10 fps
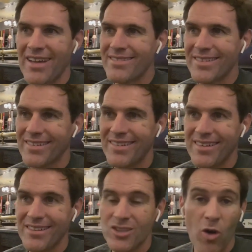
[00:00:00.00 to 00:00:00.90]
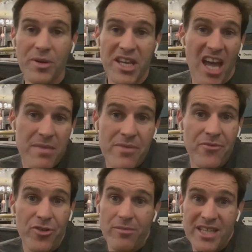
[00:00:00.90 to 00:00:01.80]
And nobody came
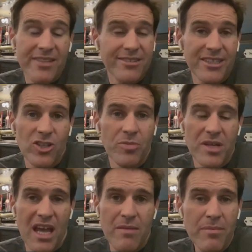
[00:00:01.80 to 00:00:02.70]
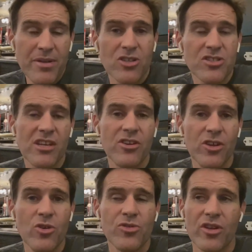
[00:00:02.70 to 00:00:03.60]
in for him. Essentially, nobody came in because they
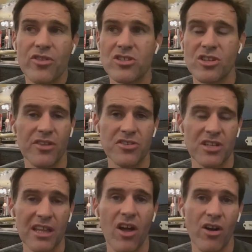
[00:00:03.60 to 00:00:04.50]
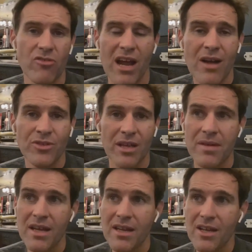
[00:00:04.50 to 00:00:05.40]
knew that there's there's a lot around
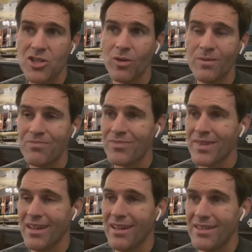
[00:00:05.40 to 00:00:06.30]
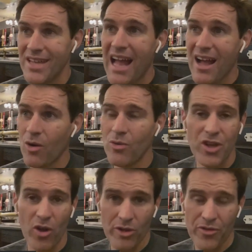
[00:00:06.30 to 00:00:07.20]
him. So
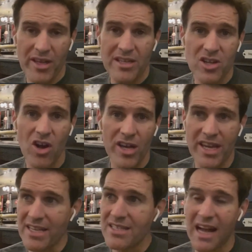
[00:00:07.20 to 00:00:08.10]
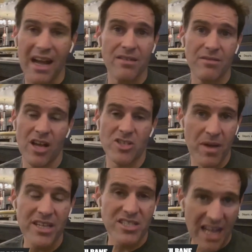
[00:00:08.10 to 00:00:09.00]
now the only thing he's got is, I, as
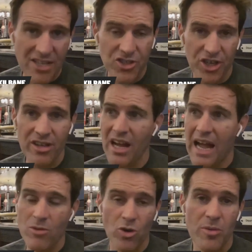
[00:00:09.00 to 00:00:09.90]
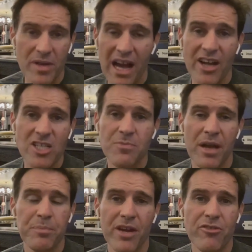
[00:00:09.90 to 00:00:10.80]
my stature, I'm going to be the highest
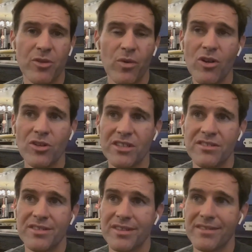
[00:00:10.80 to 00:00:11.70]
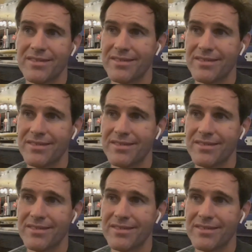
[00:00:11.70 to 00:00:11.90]
paid player in the world. And